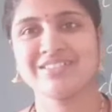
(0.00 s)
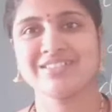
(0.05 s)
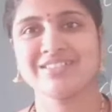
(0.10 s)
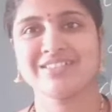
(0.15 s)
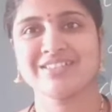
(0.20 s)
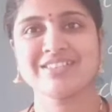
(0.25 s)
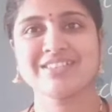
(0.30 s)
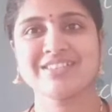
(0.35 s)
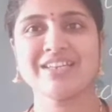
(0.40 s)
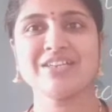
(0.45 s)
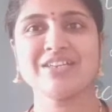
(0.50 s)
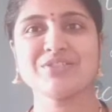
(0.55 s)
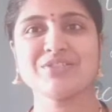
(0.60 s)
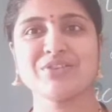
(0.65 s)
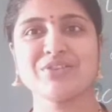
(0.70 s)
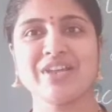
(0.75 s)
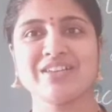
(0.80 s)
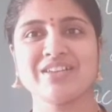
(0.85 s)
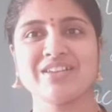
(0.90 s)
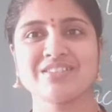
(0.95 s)
Isn't it,
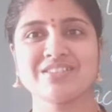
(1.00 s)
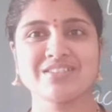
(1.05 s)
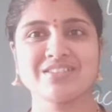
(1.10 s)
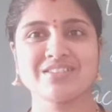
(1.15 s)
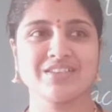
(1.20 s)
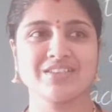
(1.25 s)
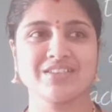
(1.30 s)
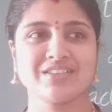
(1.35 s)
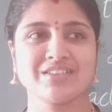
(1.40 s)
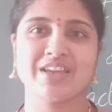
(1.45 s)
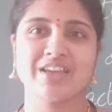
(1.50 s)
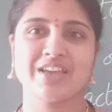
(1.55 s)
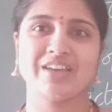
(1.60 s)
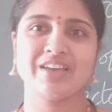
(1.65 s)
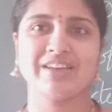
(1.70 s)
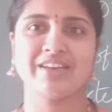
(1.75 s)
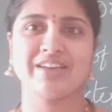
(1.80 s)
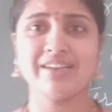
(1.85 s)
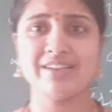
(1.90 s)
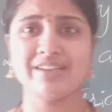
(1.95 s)
students? You are
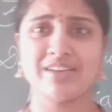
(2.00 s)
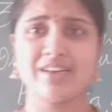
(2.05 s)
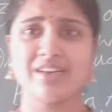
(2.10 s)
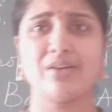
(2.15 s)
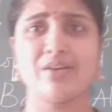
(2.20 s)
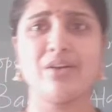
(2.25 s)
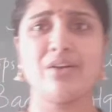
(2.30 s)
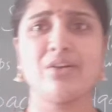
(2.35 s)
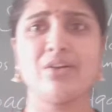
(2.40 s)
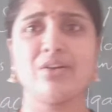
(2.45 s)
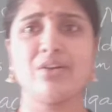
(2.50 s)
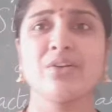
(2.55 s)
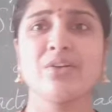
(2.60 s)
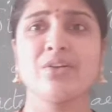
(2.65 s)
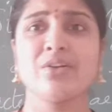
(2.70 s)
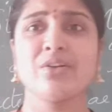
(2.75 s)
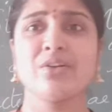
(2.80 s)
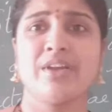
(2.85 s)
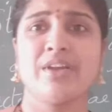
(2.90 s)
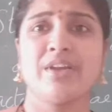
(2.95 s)
eating curd now?
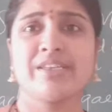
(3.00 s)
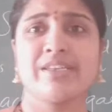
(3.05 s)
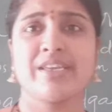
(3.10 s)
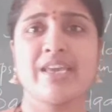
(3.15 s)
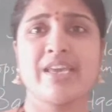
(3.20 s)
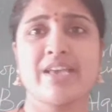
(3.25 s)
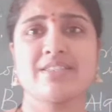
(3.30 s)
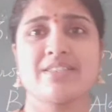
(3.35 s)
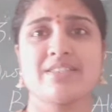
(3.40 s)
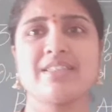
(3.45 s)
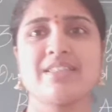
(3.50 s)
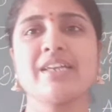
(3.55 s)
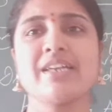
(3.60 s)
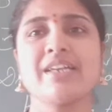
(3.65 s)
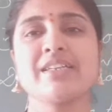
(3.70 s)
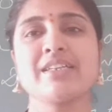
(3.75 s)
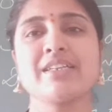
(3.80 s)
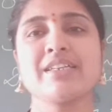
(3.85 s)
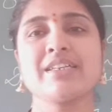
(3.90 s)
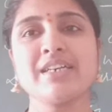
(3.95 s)
Yes, the
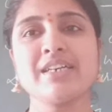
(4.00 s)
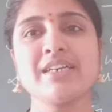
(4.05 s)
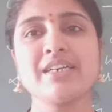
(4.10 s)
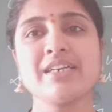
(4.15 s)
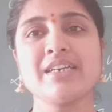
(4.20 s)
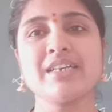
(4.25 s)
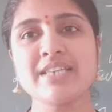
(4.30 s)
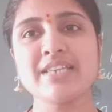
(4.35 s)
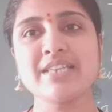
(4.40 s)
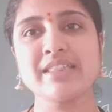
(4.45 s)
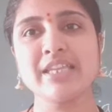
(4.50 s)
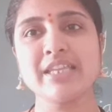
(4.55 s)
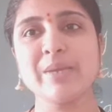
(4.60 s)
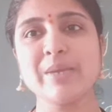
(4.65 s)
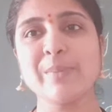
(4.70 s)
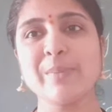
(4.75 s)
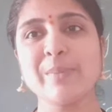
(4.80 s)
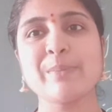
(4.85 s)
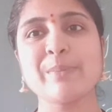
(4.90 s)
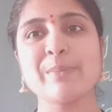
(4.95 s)
curd is
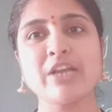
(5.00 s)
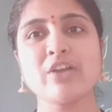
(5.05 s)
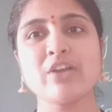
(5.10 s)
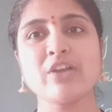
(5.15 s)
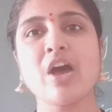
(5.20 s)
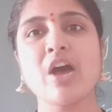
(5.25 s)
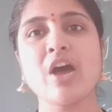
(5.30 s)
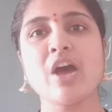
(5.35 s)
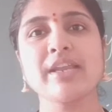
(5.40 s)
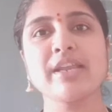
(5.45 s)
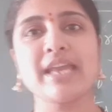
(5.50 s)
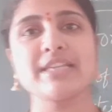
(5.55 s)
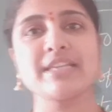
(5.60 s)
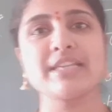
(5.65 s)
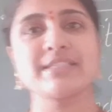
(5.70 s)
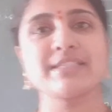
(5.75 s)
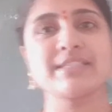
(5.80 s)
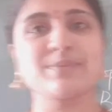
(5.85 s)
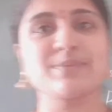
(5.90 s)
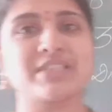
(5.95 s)
nothing but
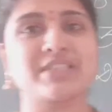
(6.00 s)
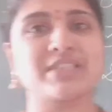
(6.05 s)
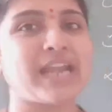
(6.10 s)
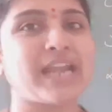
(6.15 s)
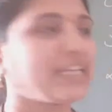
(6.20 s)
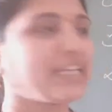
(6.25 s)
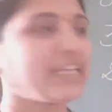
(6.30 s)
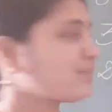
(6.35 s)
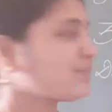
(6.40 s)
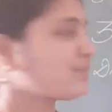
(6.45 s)
microorganisms, that is